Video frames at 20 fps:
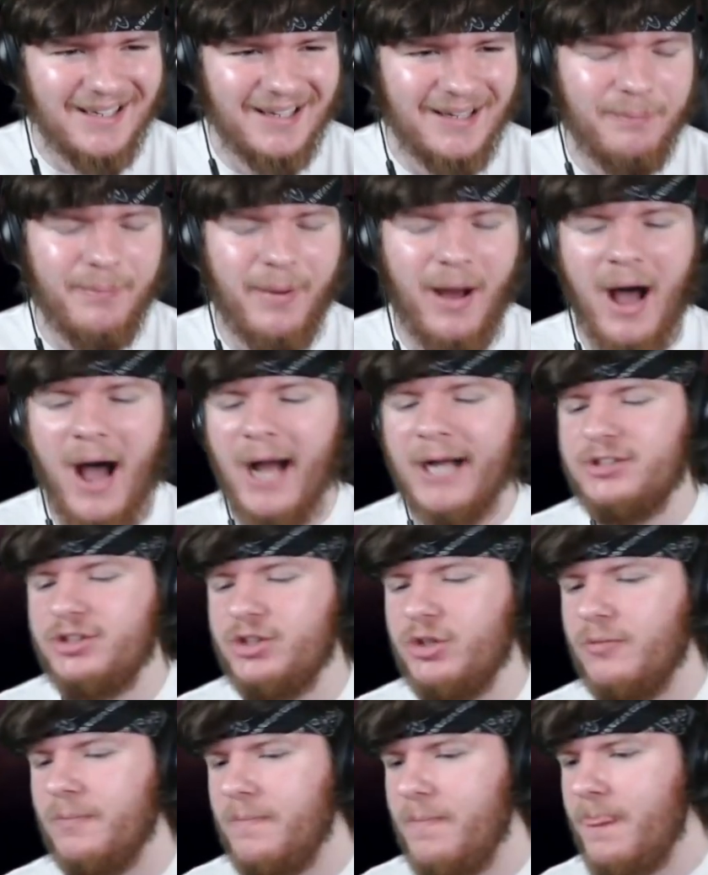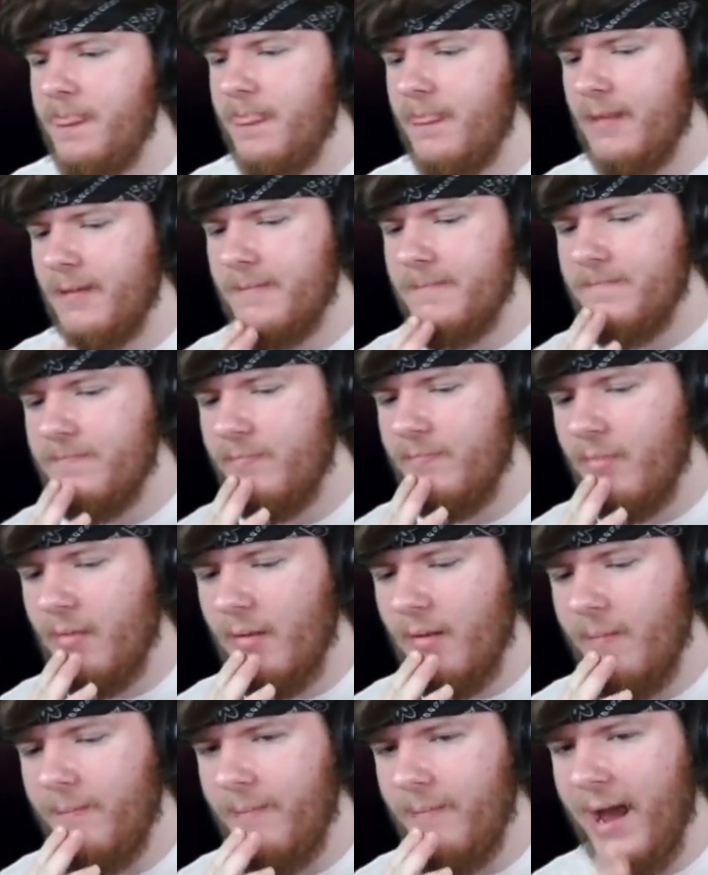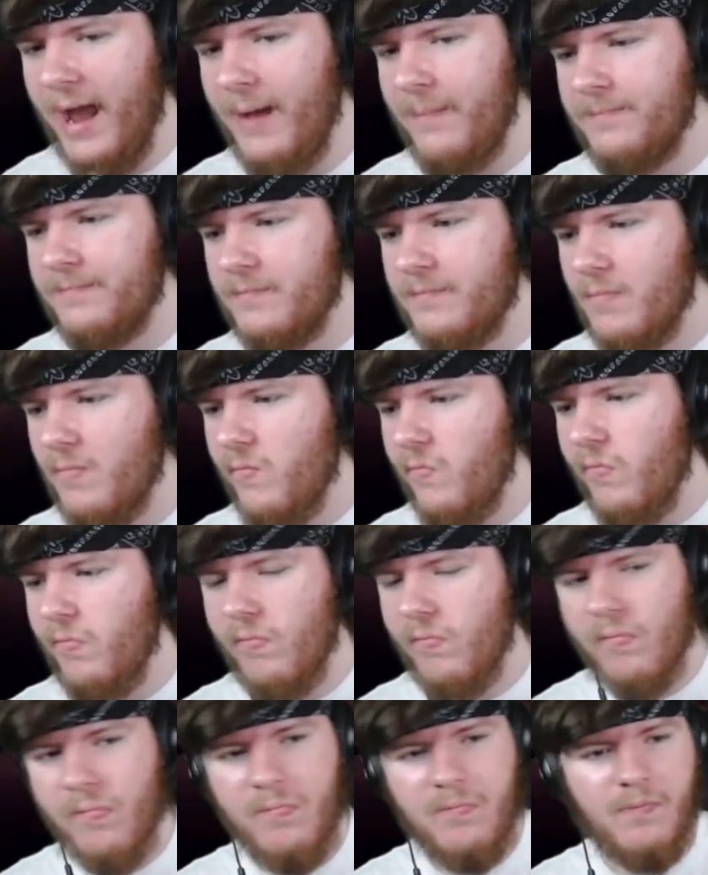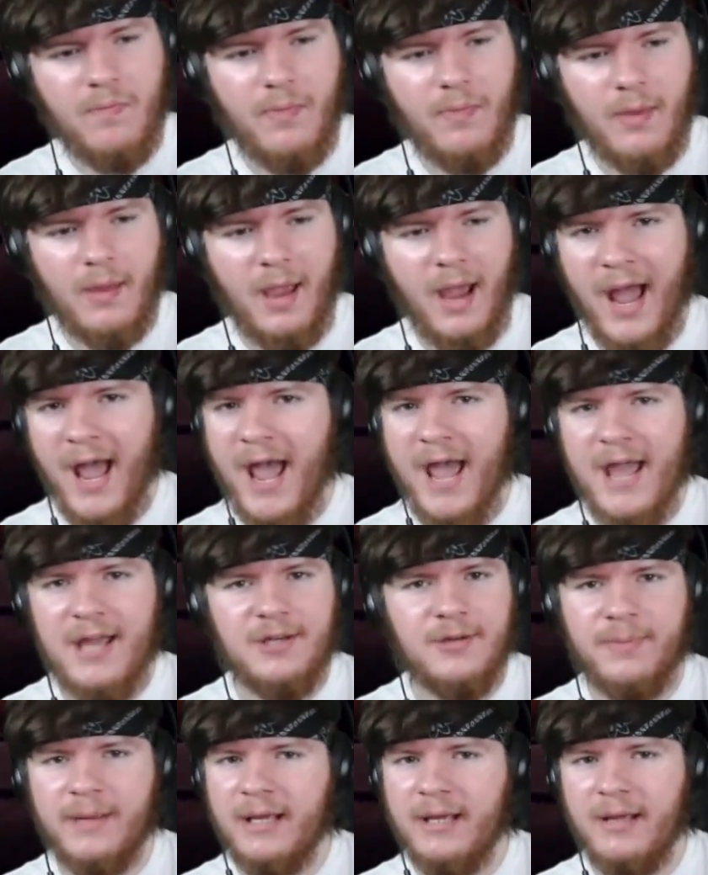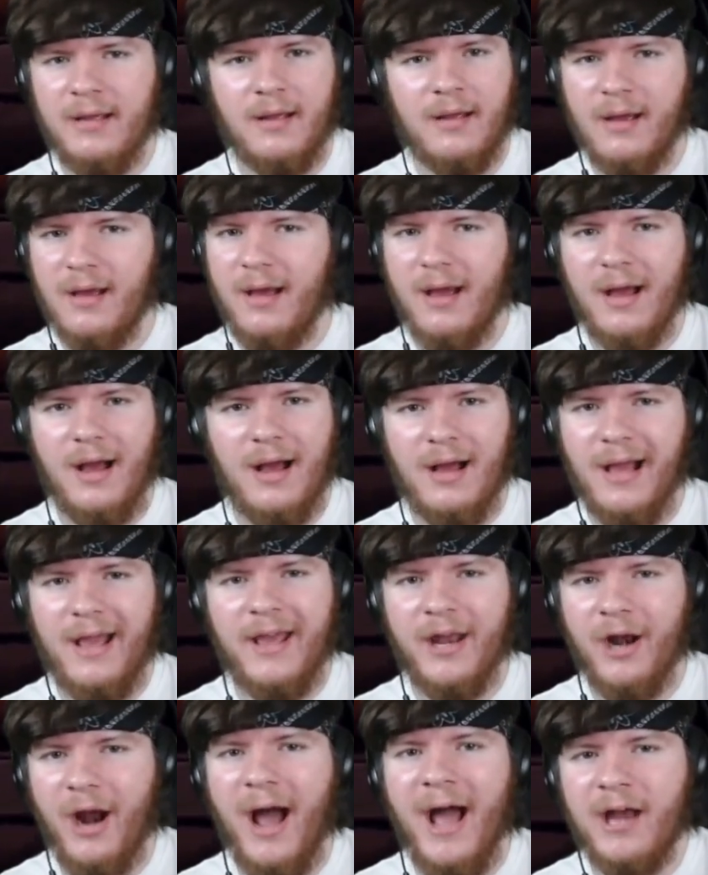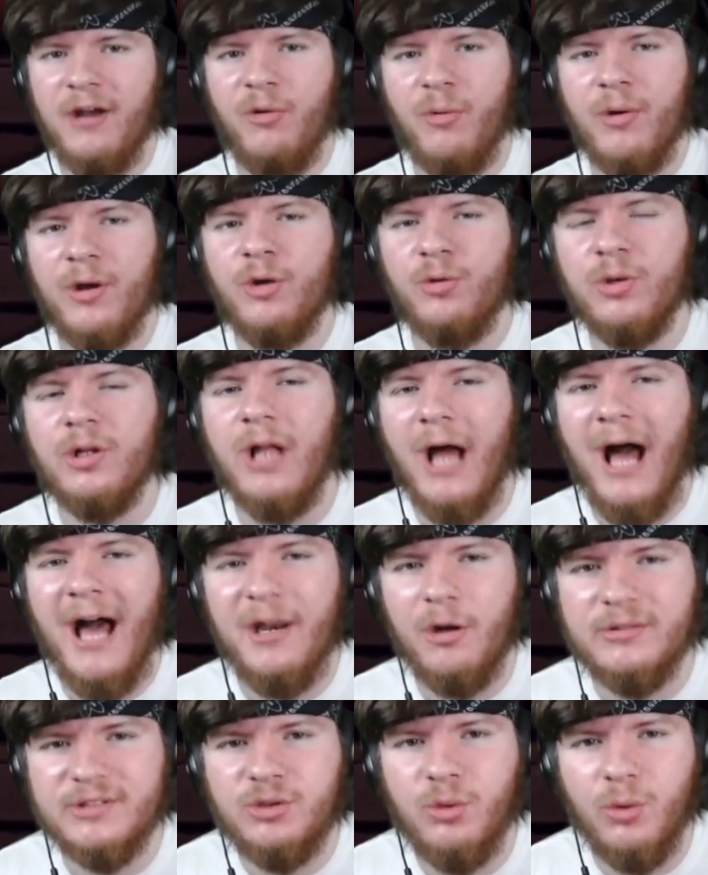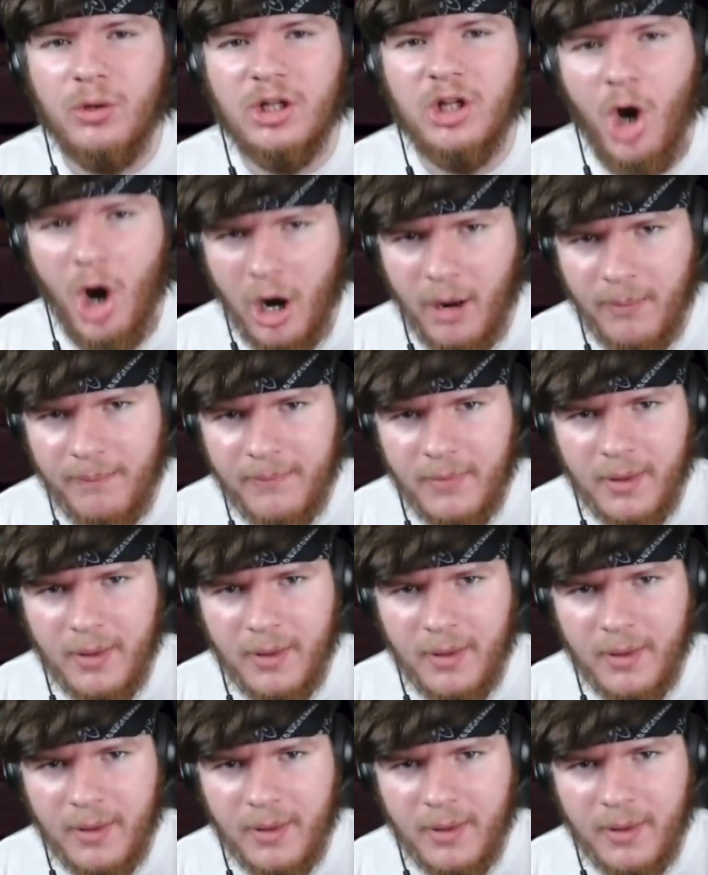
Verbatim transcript: Behind you, ma'am. I hate to be, you know, I don't want to. I don't want to alarm.